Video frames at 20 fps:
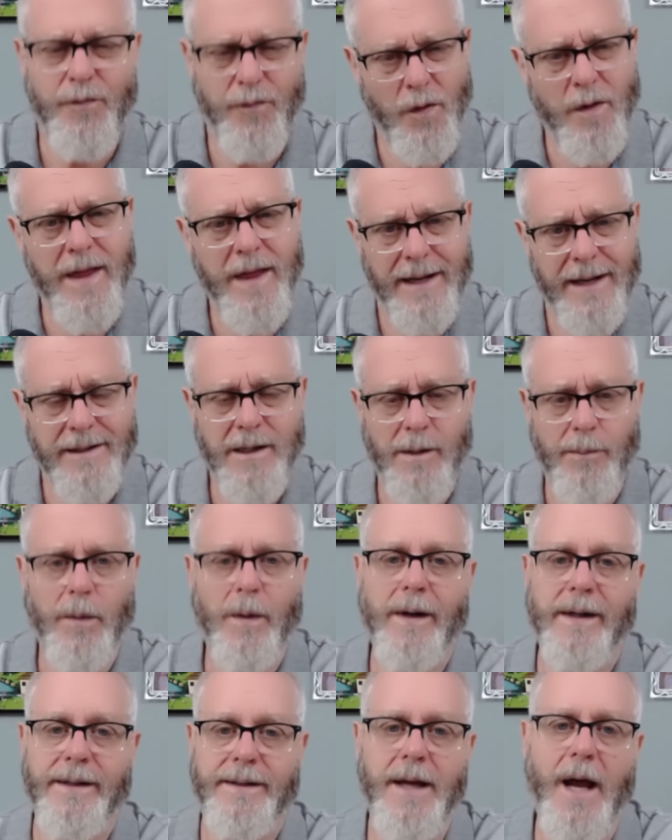for that
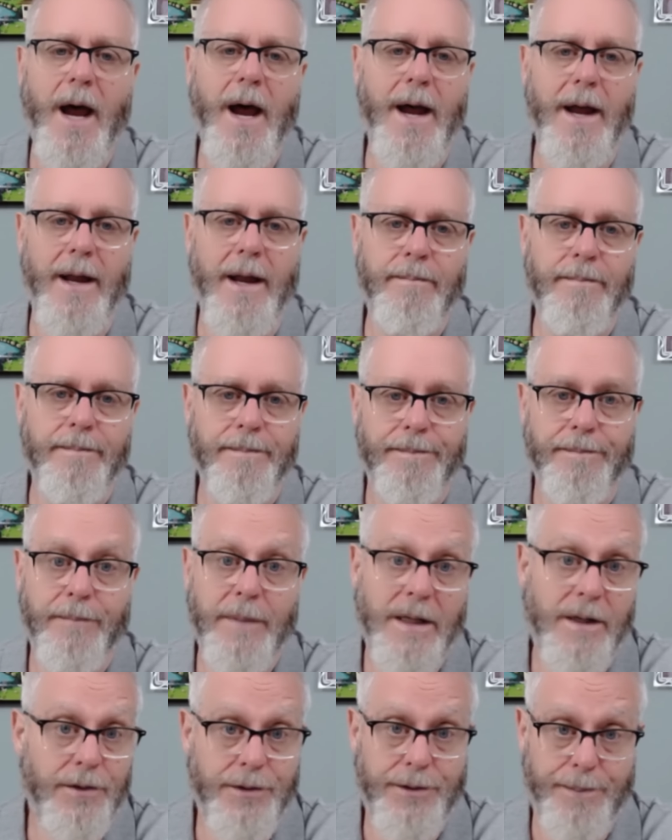temporary time,
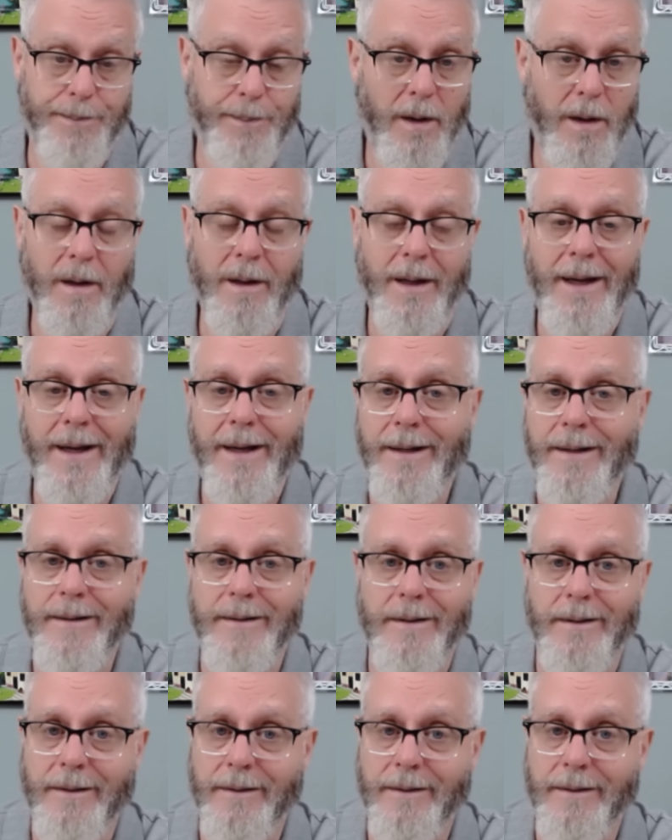because Paul had,